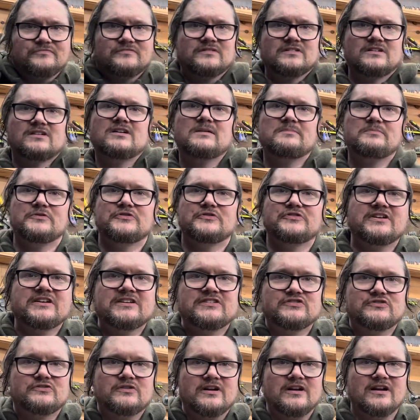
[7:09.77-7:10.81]
a couple
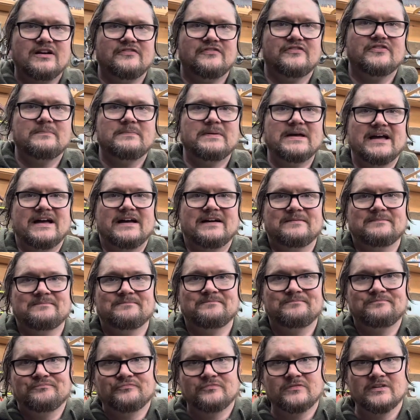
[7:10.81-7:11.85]
things right off the bat.
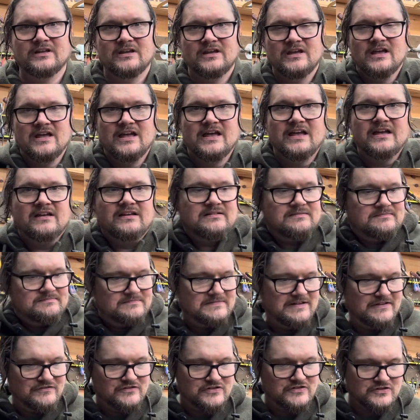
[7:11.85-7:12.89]

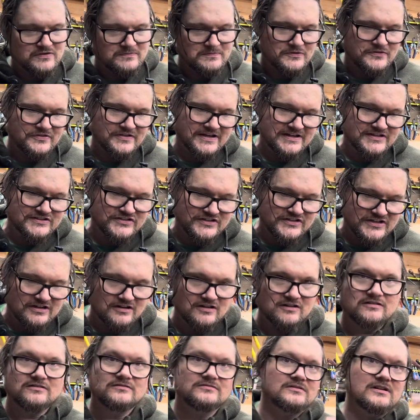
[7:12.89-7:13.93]
Even though they're both
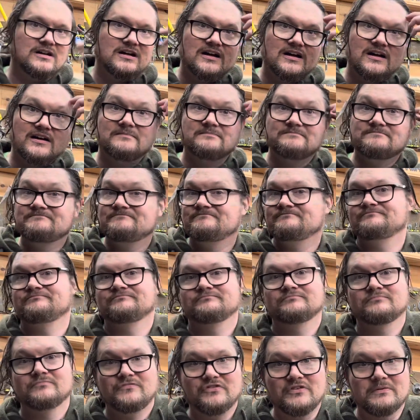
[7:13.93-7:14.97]
XL,
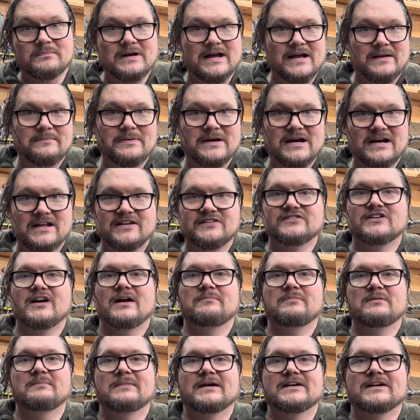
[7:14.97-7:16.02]
for my body type
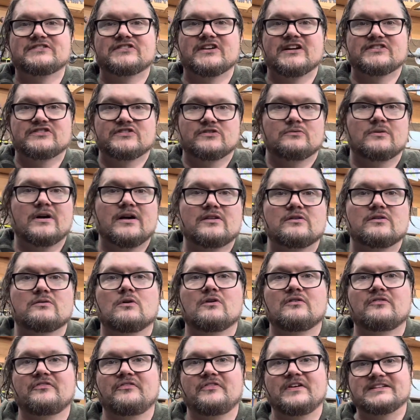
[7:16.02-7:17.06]
and my size, the
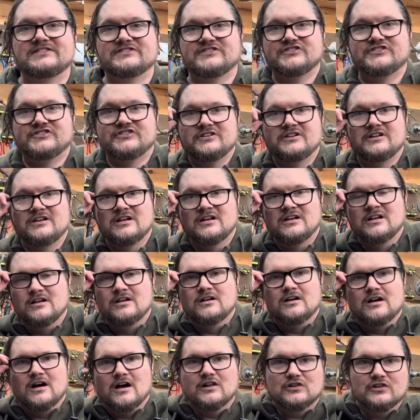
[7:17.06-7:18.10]
Weatherwool fits
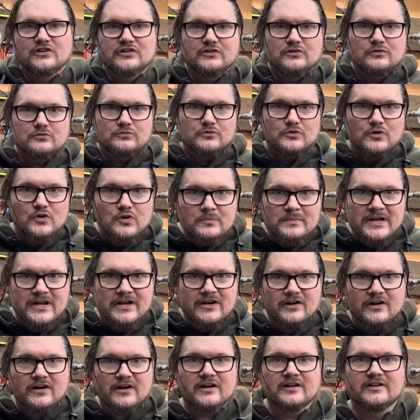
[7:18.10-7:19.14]
a little
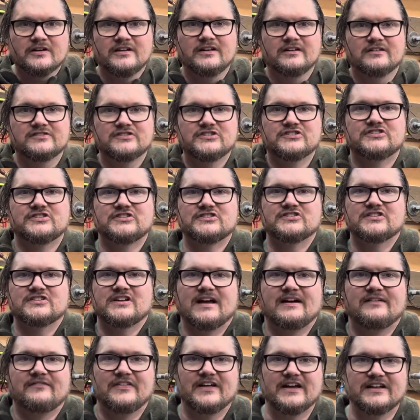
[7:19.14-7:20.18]
roomier. You know, it just doesn't
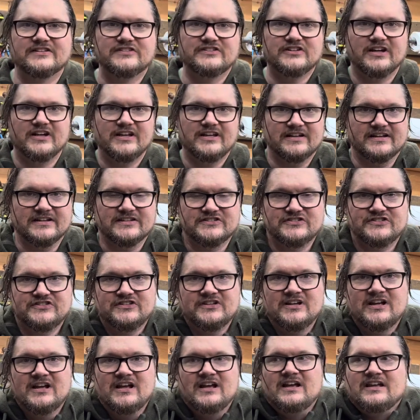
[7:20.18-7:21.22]
have that tightness.
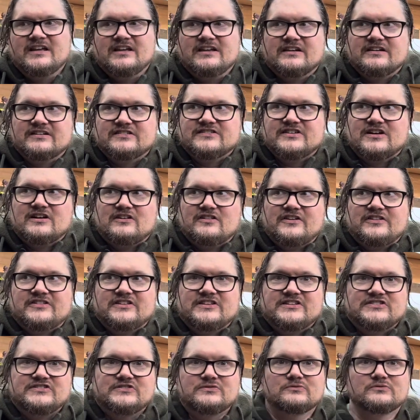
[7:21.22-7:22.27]
You can tell that
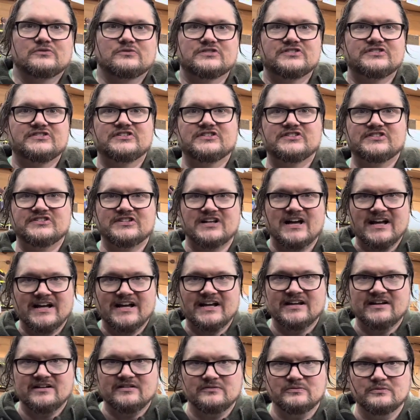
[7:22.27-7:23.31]
this was
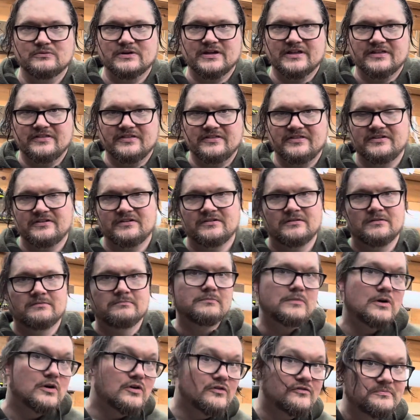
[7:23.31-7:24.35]
designed with
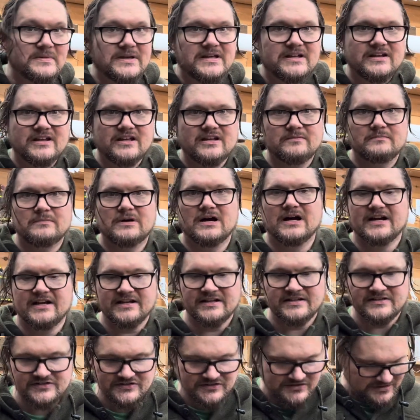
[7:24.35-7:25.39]
movement in
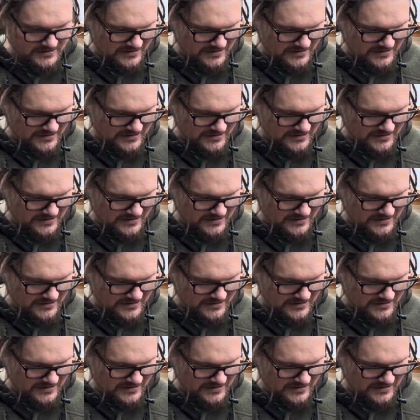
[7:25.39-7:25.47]
mind,